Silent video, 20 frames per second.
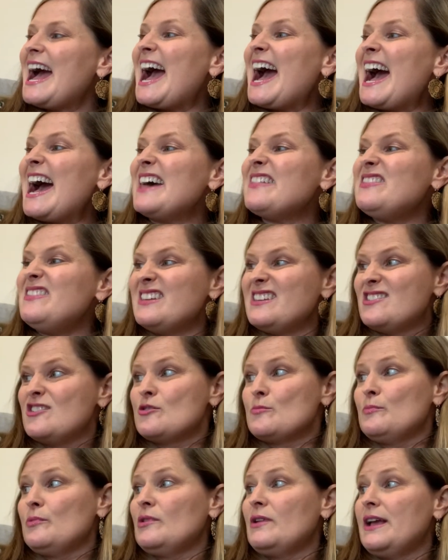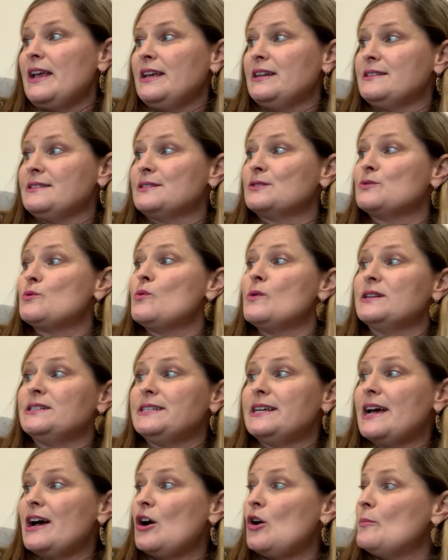I think your plan is going
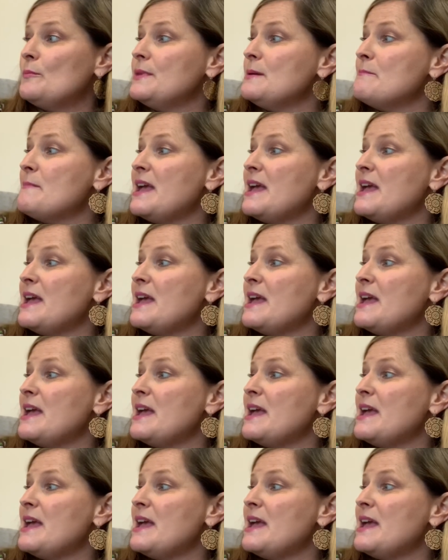to help me